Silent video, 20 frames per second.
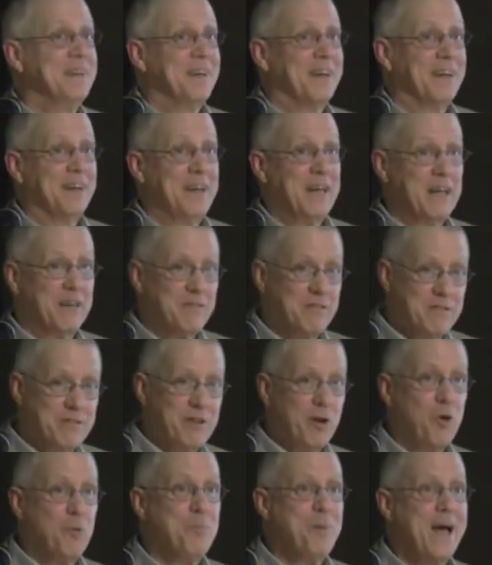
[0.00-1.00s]
Uh, it's
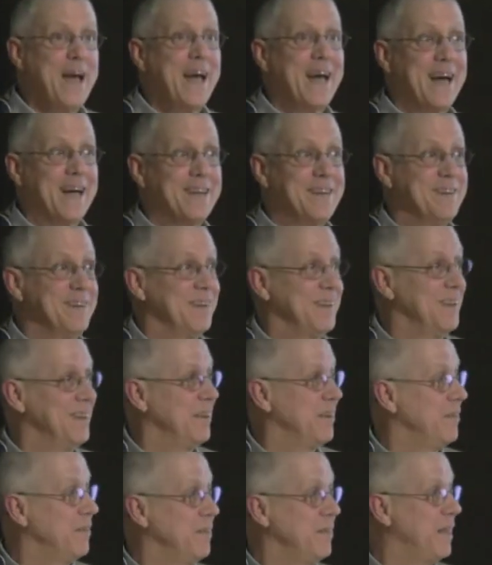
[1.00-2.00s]
so bad
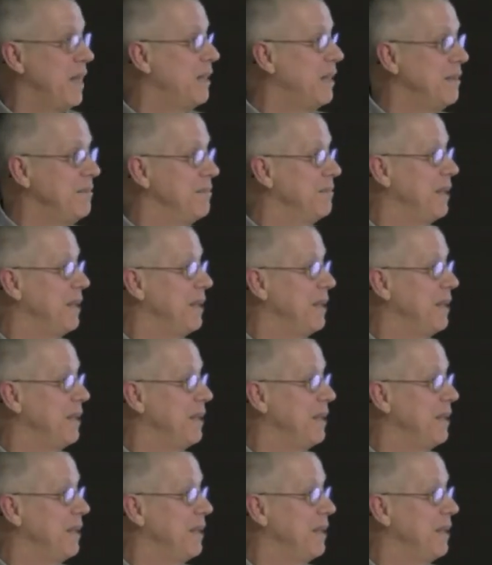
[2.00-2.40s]
that